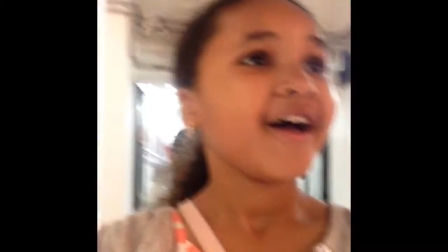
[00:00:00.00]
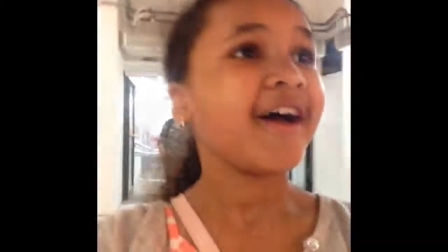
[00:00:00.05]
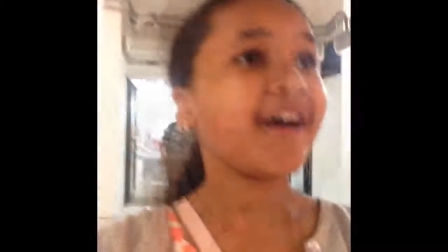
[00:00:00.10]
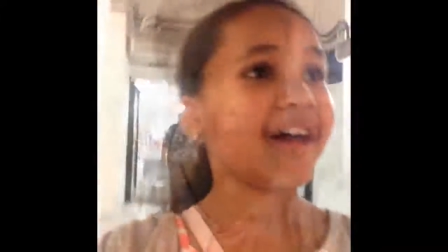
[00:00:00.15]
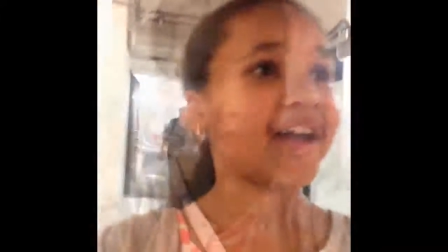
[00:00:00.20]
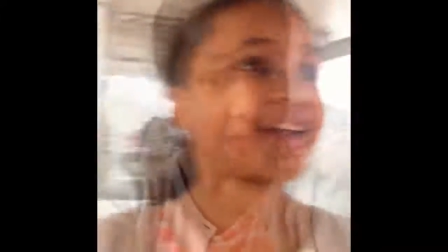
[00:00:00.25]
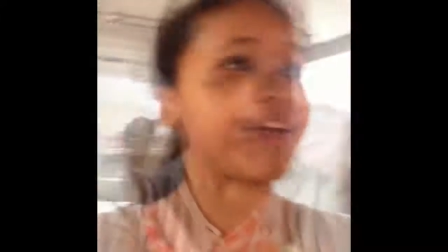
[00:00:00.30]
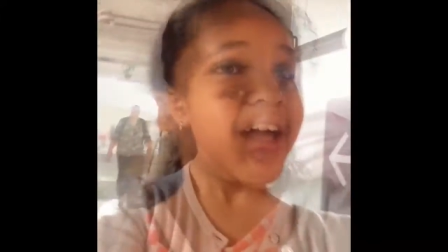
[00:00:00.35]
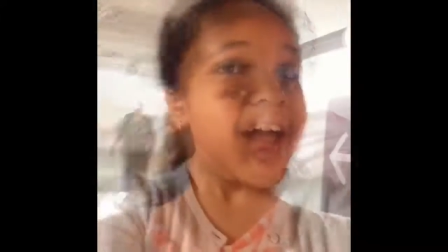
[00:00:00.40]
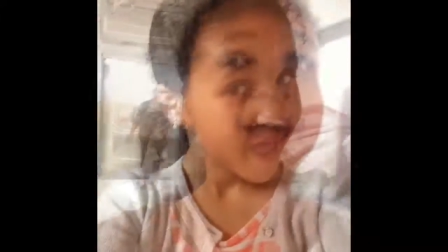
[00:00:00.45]

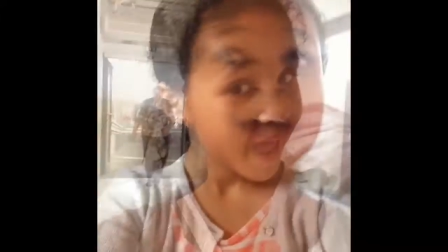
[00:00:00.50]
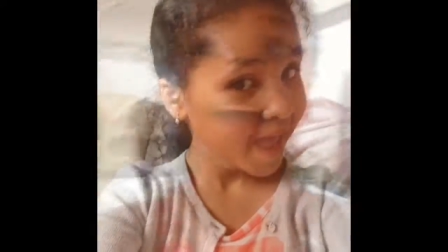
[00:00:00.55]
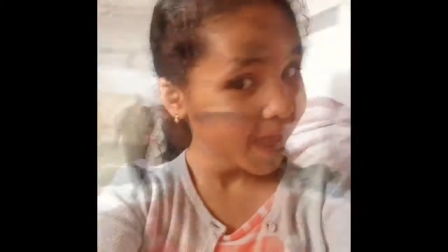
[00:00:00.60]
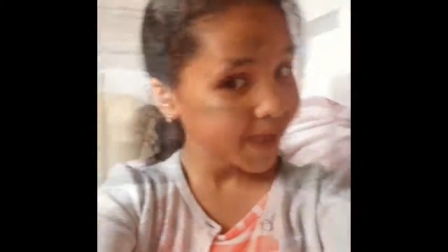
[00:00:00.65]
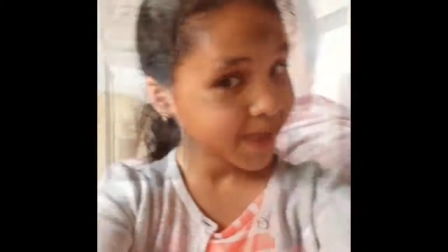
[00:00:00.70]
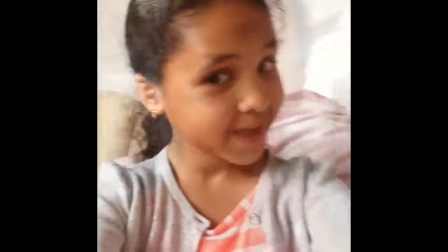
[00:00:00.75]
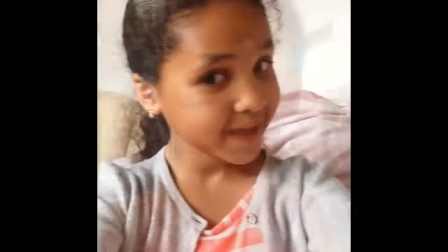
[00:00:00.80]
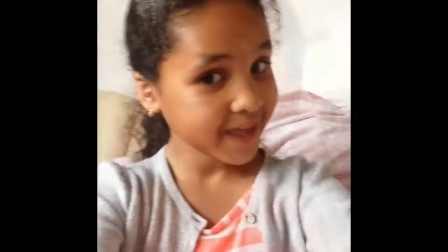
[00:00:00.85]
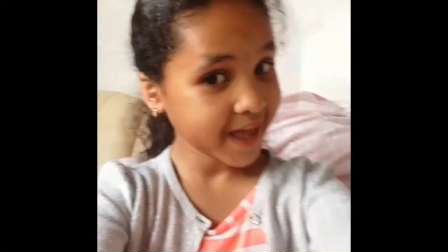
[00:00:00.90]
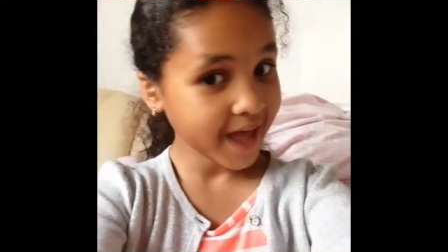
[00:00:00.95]
Okay.
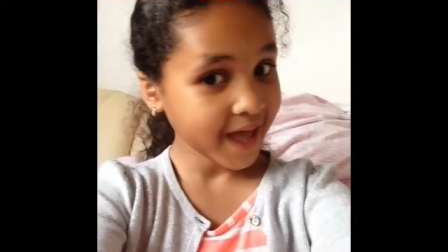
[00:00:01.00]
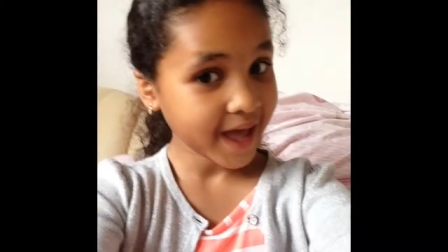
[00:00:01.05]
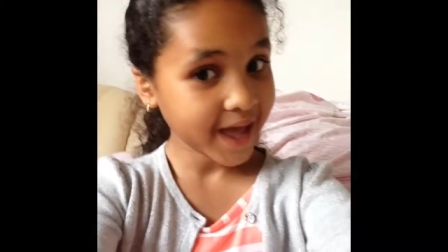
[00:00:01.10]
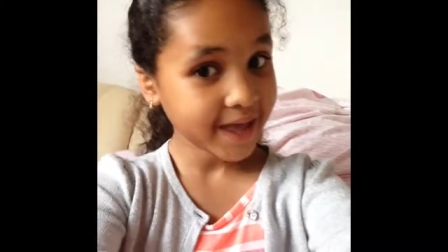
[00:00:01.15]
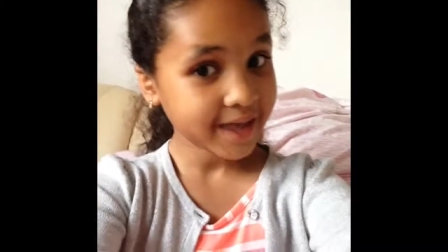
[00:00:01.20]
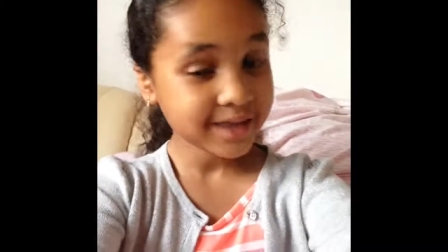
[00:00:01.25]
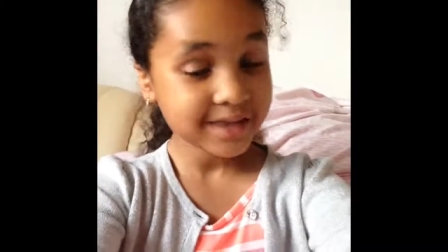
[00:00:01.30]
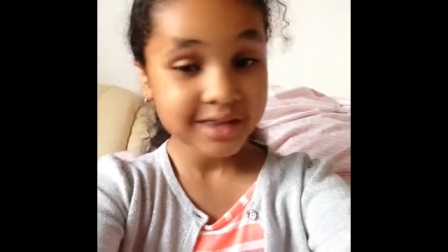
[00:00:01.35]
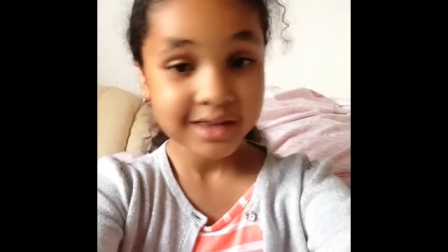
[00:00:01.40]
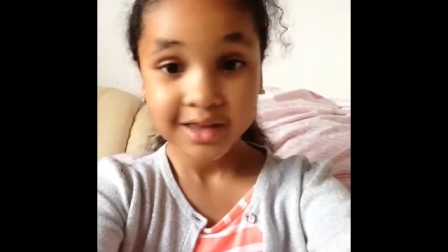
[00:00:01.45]
Hey
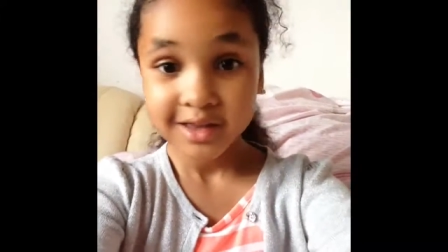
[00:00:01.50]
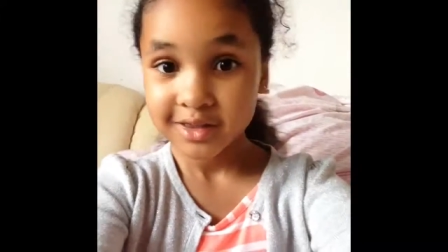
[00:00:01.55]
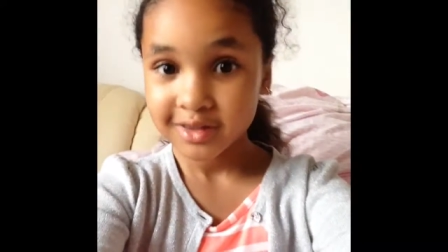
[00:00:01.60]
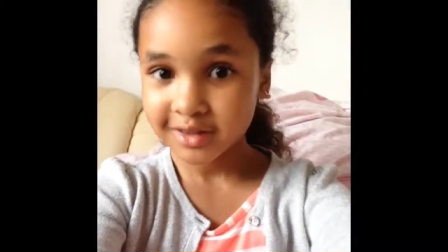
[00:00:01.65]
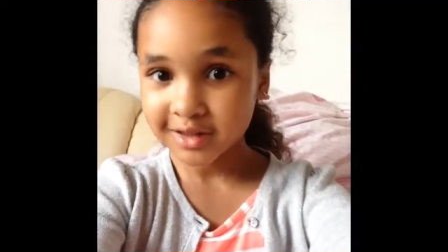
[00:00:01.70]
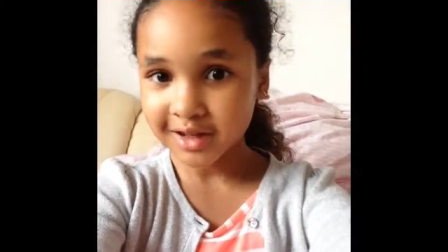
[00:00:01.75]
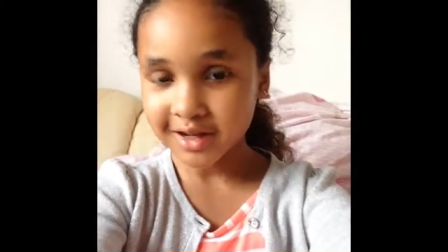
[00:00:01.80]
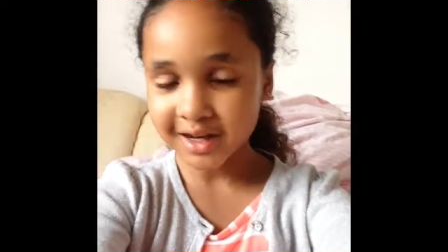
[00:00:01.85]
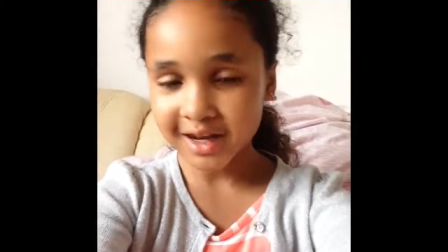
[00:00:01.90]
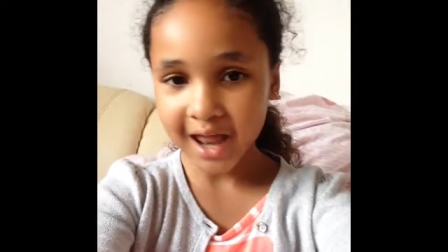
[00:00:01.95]
guys,
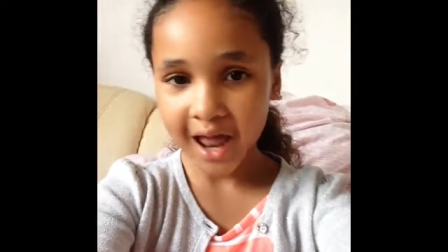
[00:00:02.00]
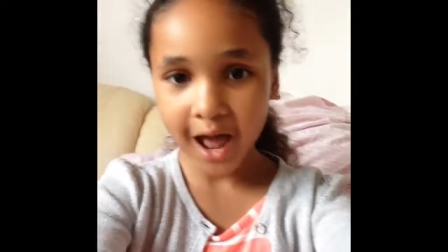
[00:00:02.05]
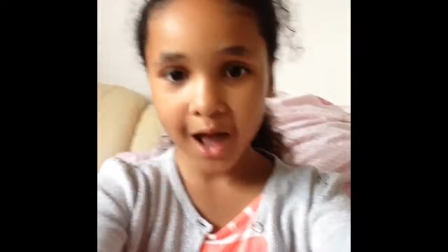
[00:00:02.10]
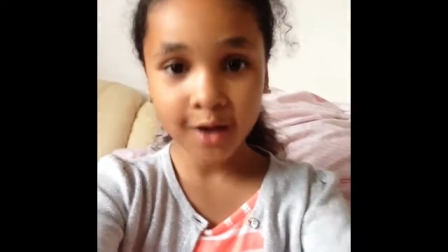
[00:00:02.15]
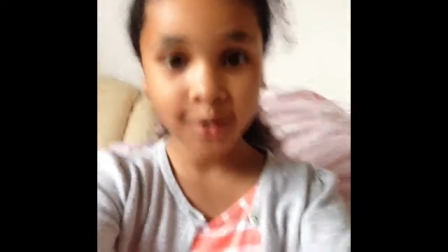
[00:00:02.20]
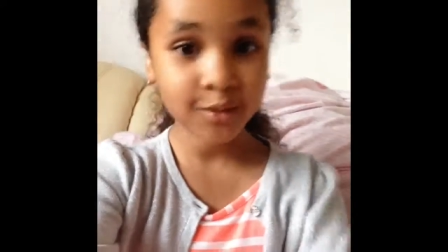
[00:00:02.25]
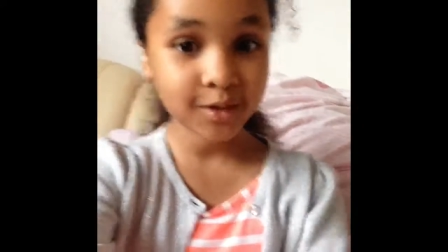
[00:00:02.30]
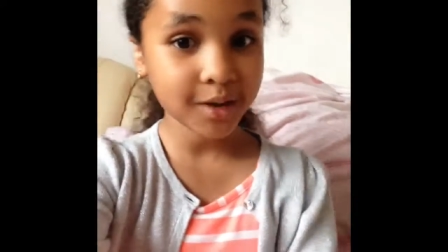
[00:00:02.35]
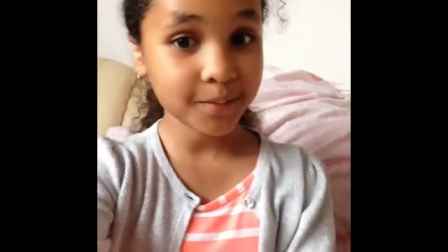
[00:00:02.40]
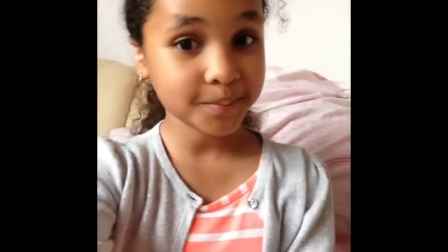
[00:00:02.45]
so
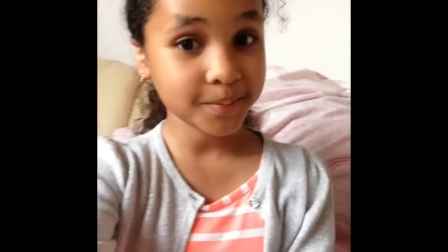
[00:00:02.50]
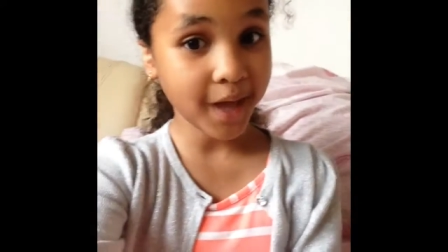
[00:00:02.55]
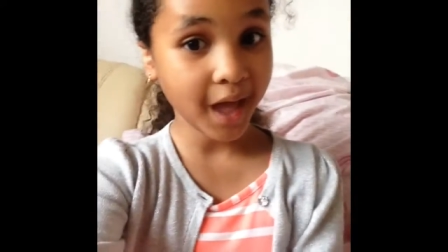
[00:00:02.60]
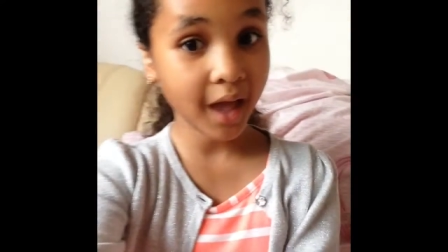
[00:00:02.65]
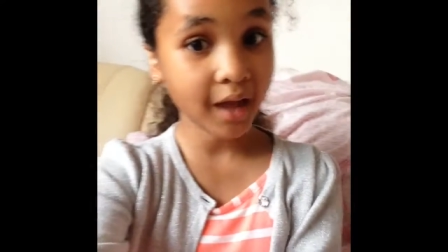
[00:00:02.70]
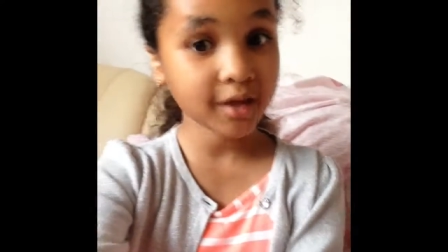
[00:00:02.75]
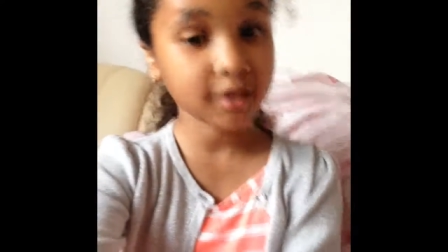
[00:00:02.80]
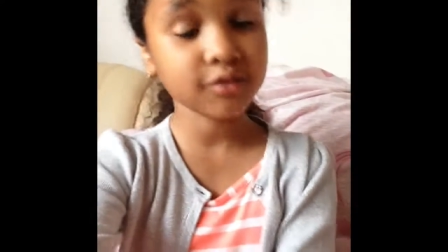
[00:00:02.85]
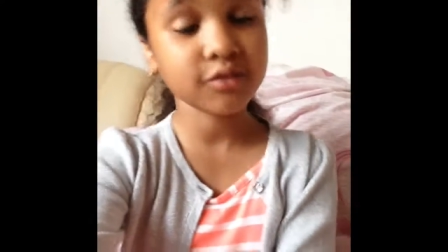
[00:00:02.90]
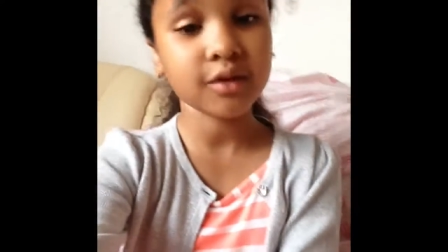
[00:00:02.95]
now we're
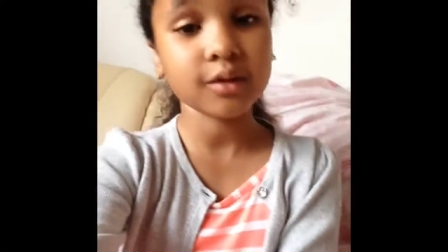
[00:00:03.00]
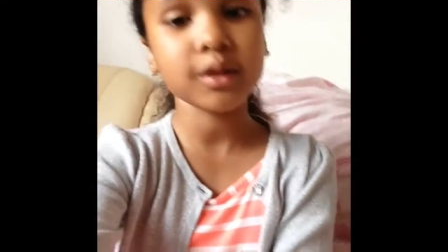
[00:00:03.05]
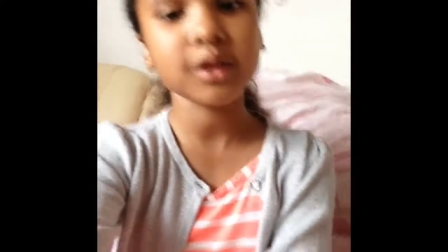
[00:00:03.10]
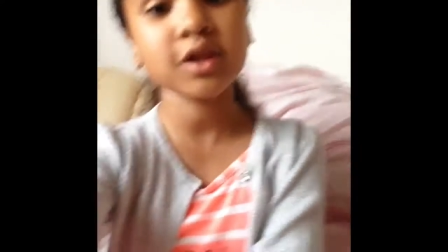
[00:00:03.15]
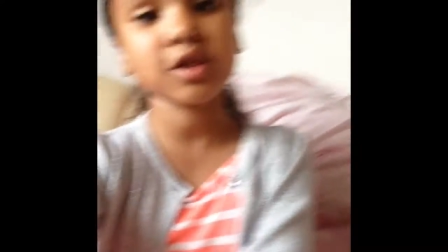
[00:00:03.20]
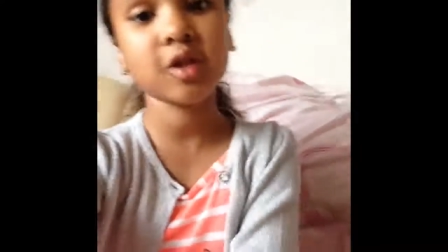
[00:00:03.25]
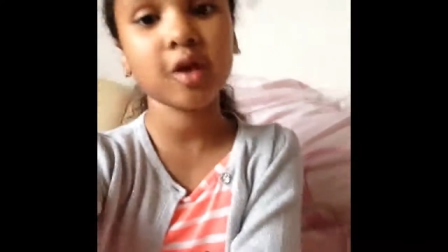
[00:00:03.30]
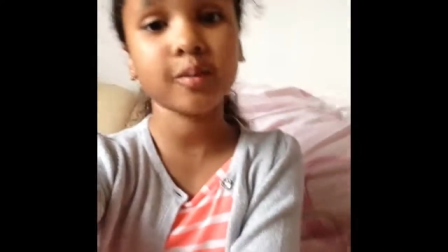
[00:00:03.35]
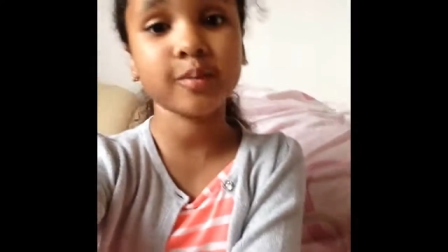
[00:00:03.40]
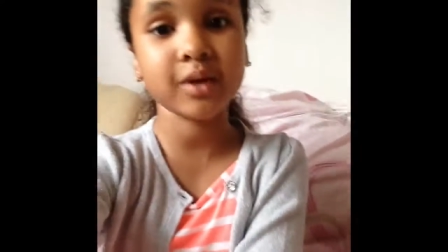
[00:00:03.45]
back from the
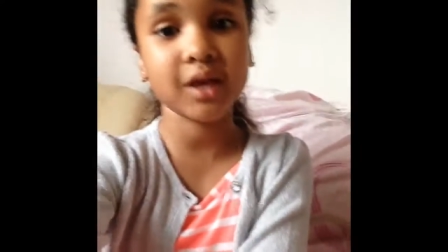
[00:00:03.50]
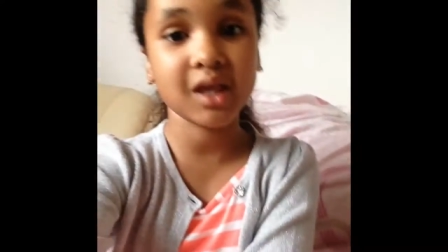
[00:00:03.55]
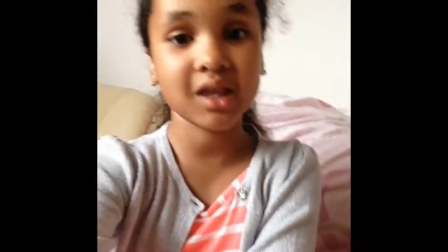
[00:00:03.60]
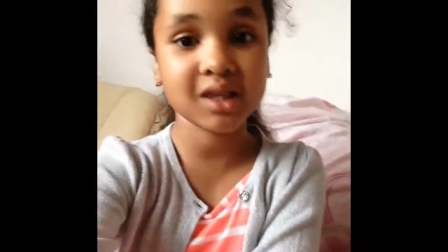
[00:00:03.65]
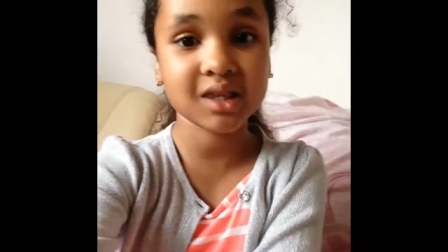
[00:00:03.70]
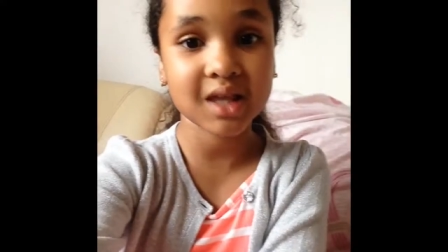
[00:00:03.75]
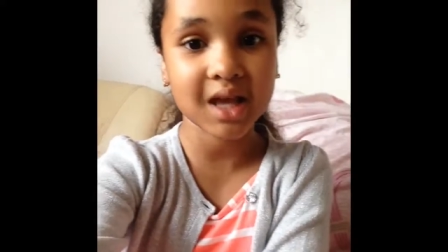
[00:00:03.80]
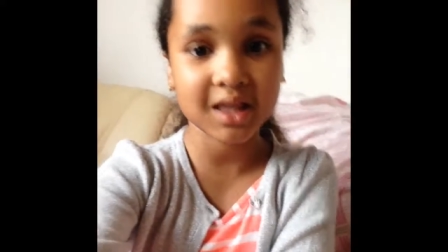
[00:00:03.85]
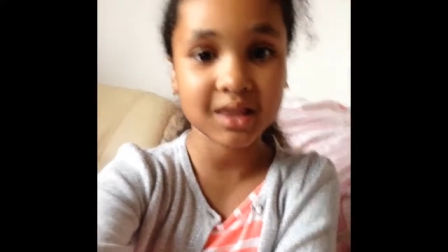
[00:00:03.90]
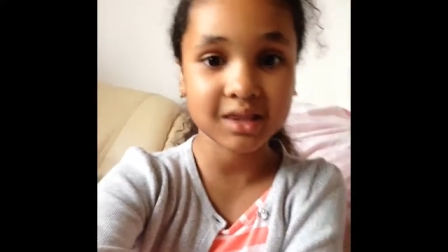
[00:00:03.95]
shopping
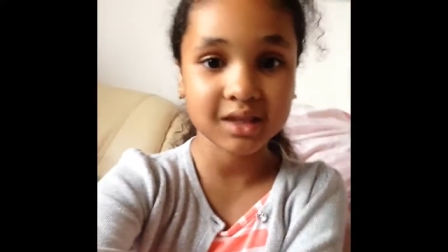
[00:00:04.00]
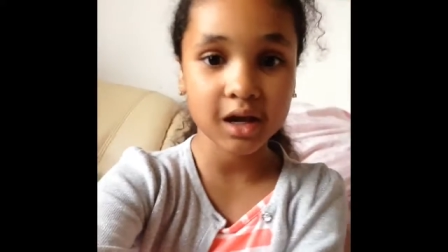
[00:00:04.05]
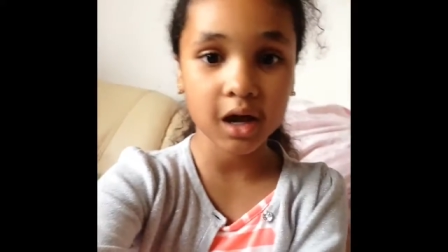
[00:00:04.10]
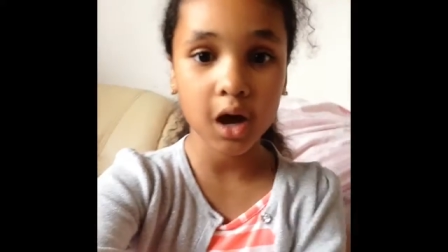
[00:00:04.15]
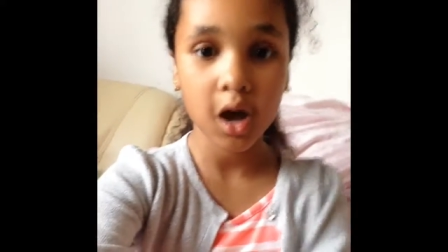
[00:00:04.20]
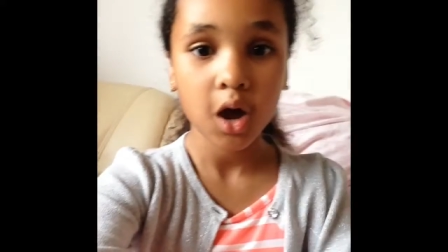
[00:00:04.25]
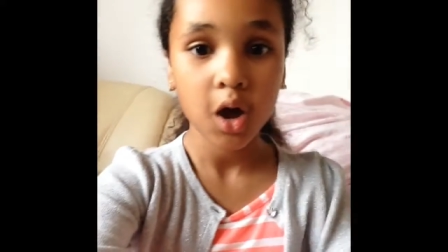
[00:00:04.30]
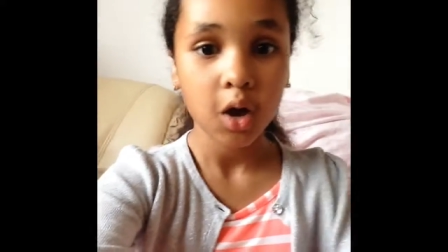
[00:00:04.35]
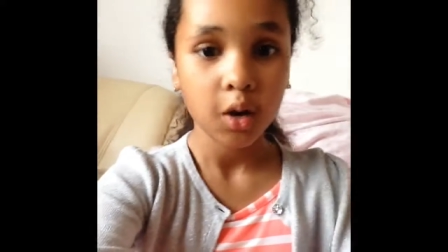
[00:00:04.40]
centre